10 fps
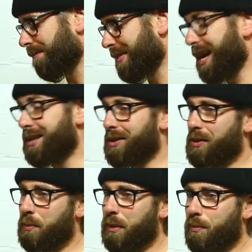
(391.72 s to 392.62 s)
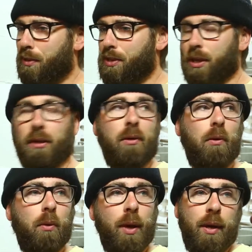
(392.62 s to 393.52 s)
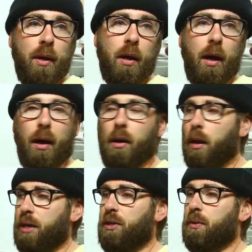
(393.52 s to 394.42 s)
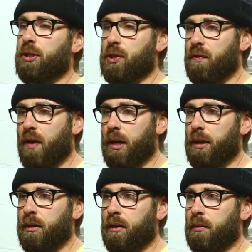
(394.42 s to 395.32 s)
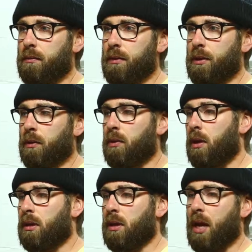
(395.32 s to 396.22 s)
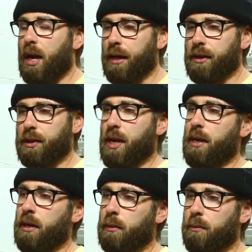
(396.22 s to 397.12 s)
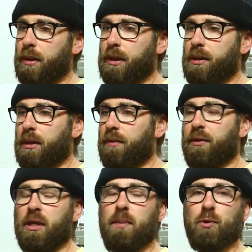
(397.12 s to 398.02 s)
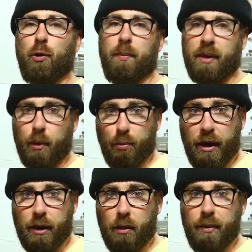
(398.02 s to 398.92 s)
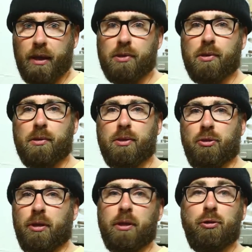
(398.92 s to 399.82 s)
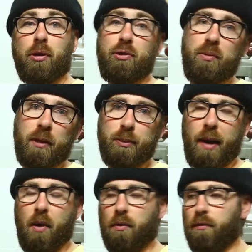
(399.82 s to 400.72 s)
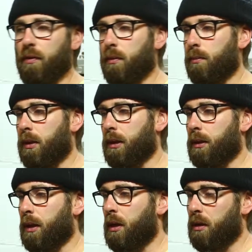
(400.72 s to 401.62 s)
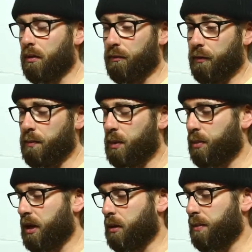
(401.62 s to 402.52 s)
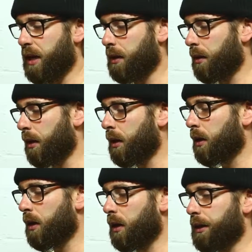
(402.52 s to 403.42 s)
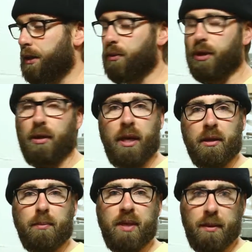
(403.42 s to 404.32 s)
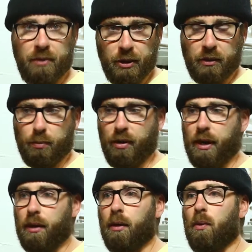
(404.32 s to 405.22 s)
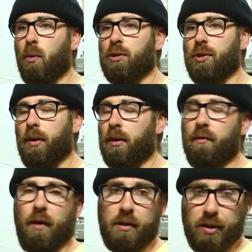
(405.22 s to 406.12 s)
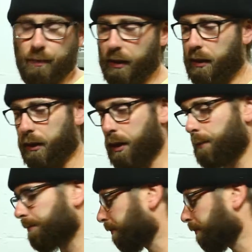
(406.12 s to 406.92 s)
yeah, so some people are saying, I do it just fine, not on the highest setting, but if you keep tripping your breaker because there's trying to draw too much power from the breaker panel, you could end up damaging the breaker or starting a fire, something like that.